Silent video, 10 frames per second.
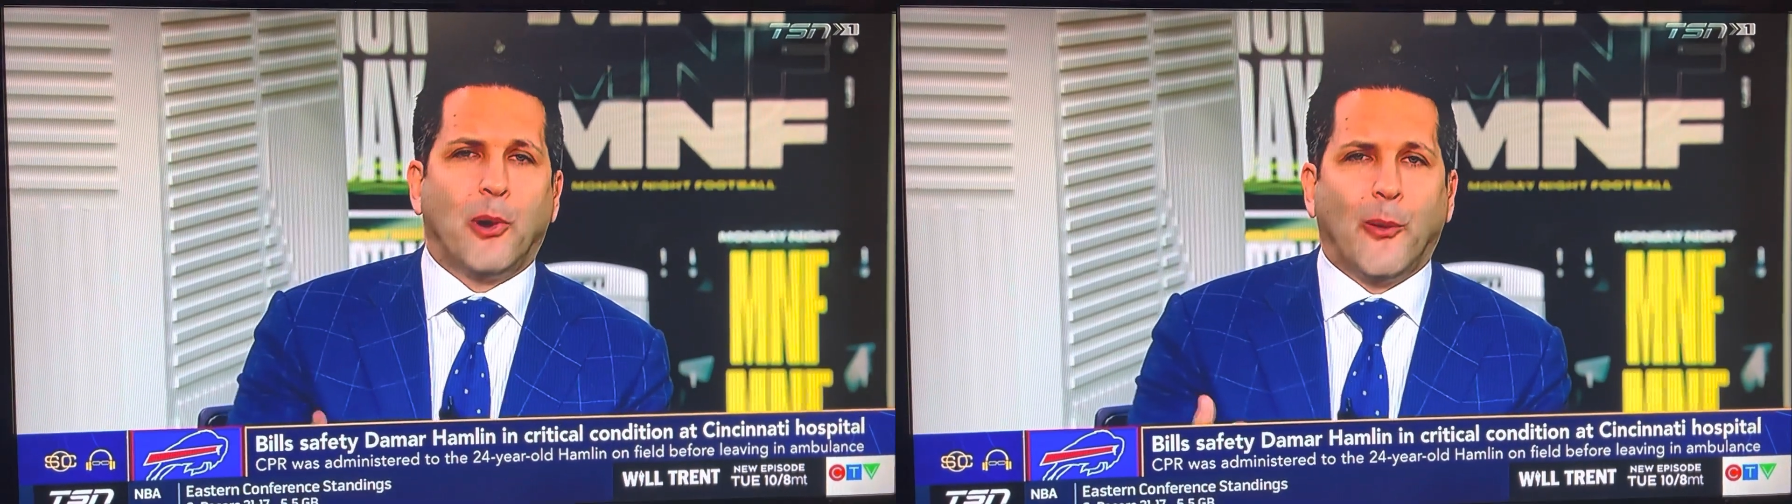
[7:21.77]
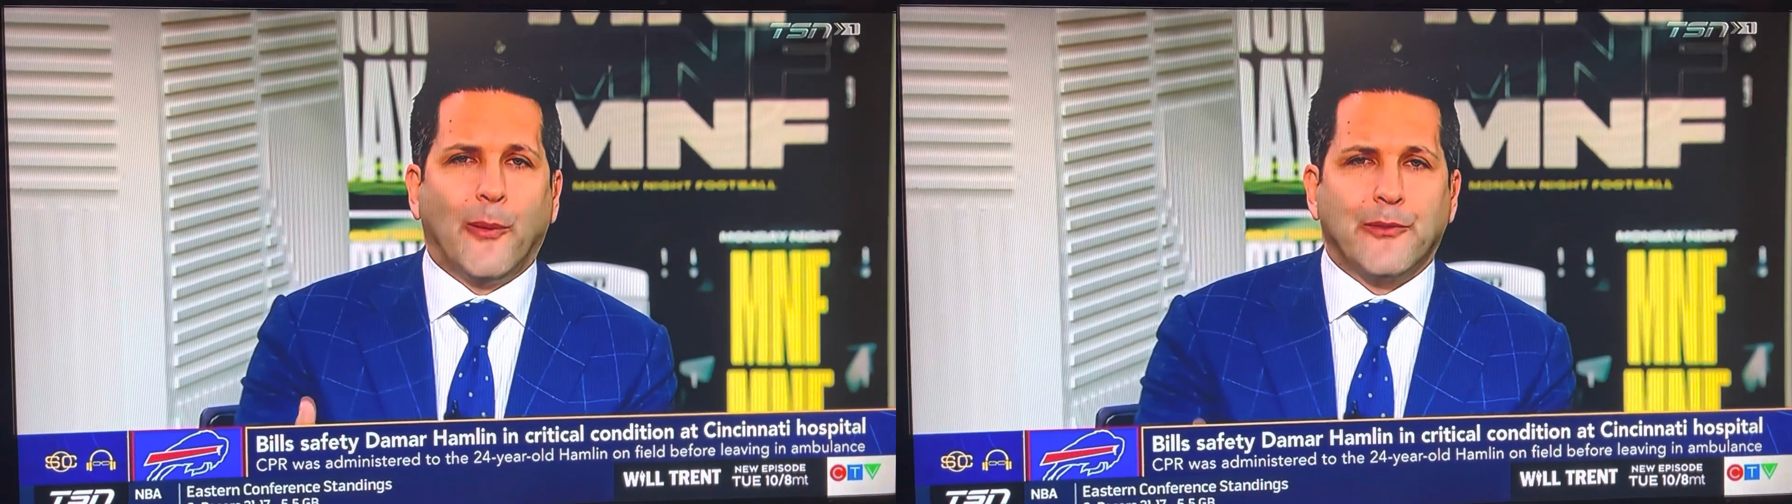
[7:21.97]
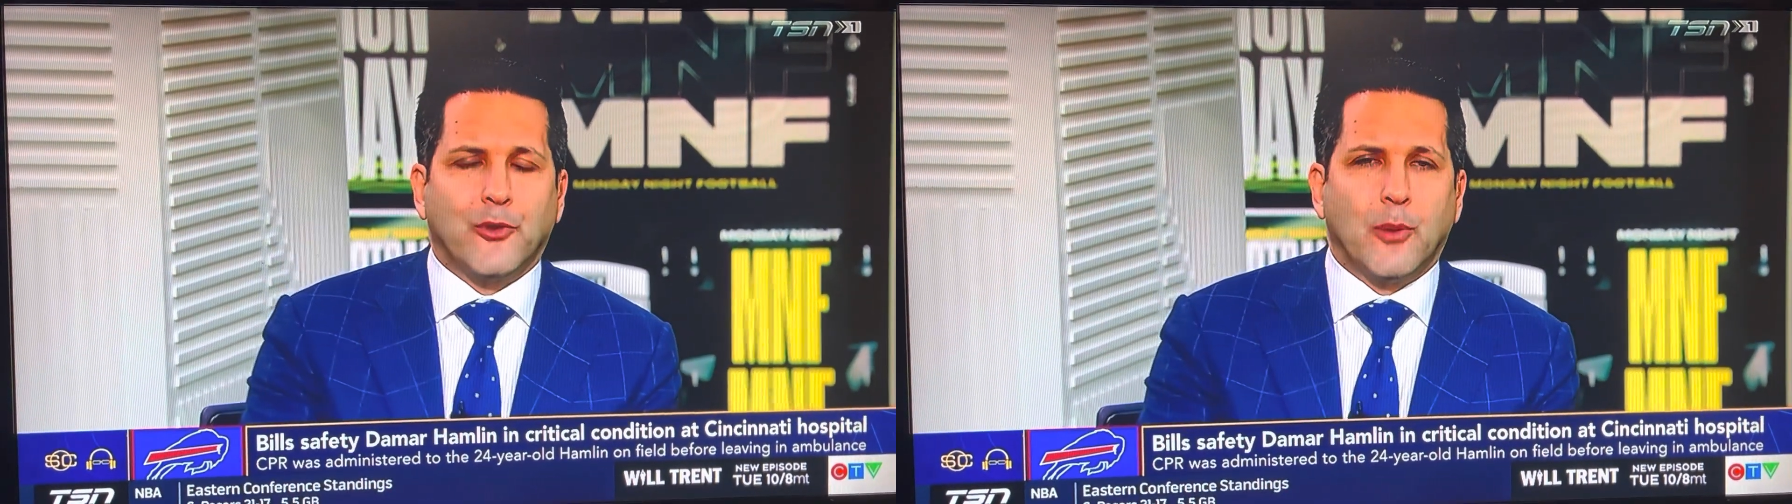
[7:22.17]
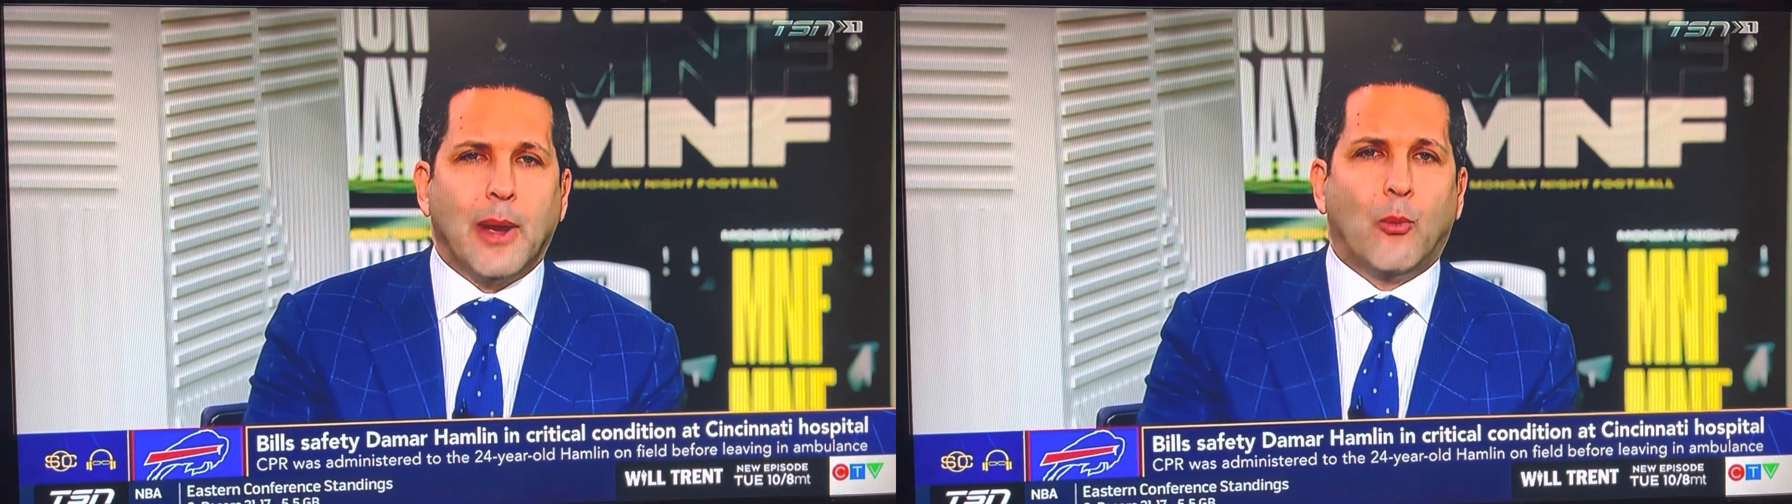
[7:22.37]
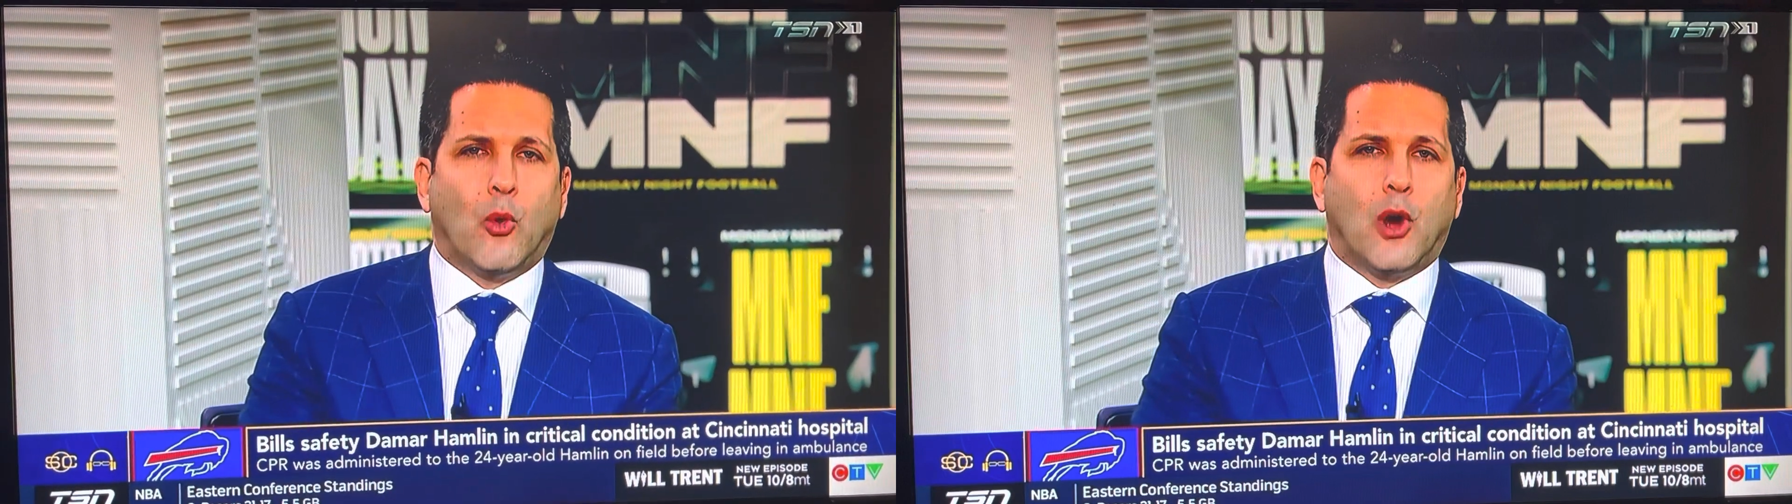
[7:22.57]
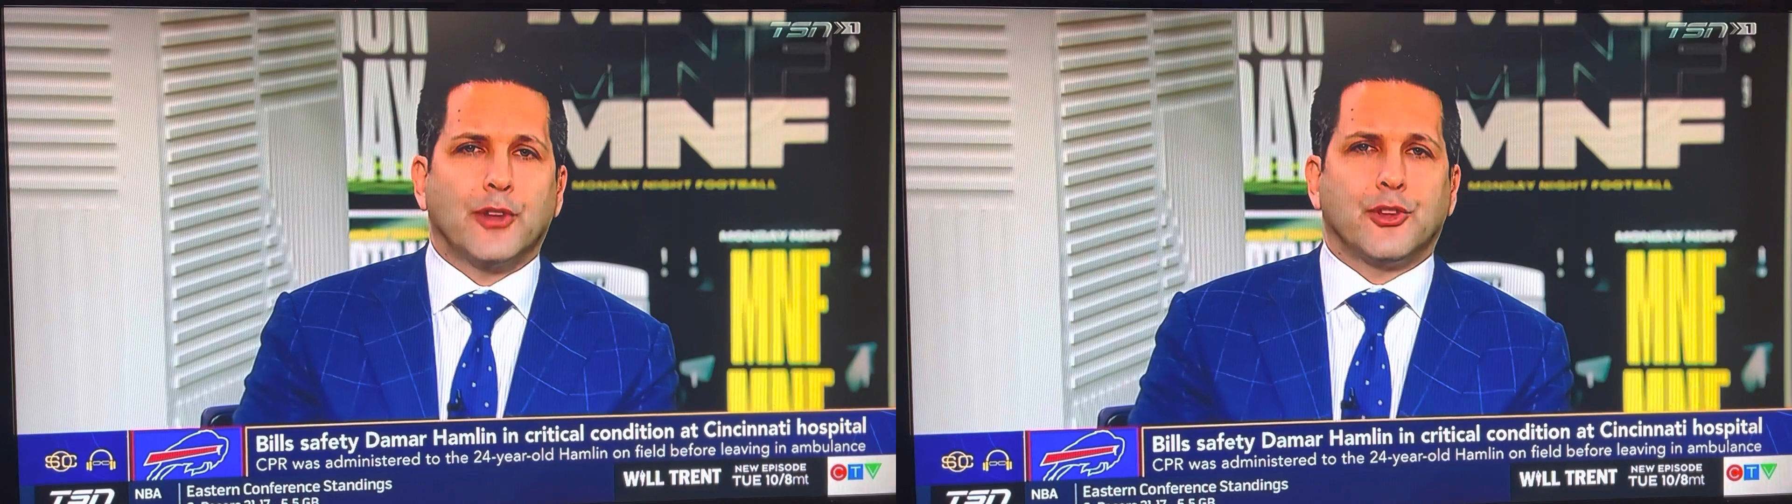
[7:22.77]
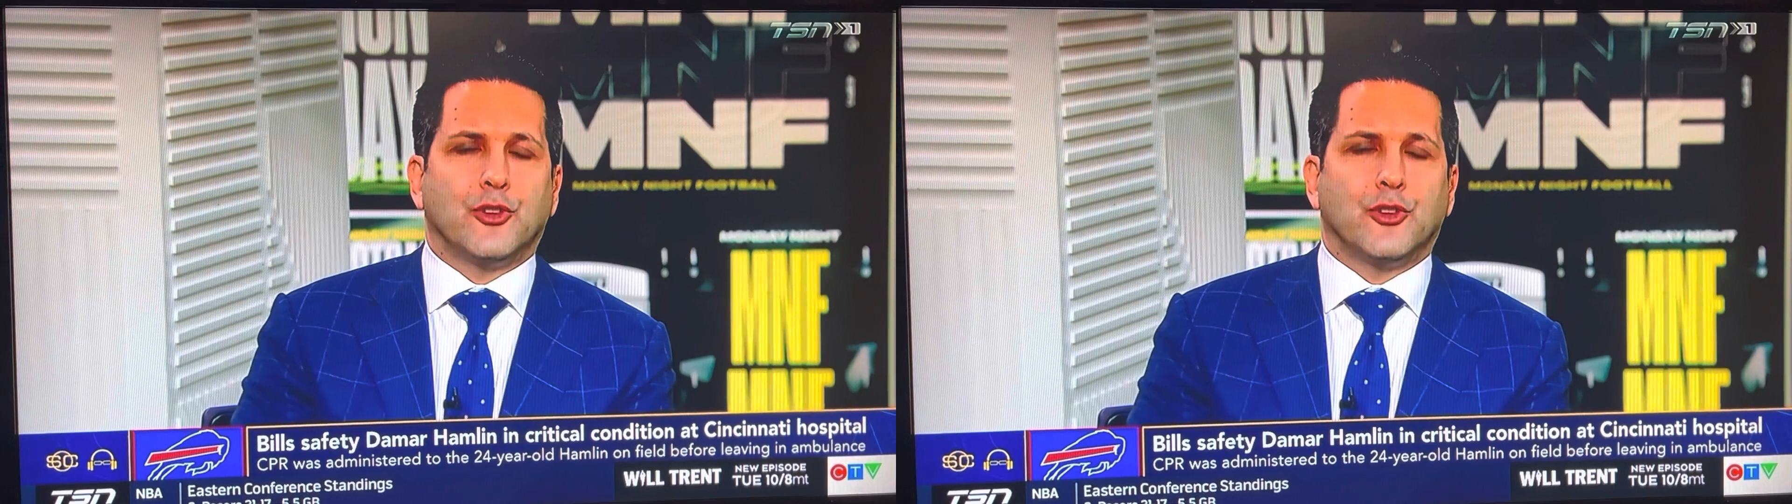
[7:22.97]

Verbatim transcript: pulling for him and want to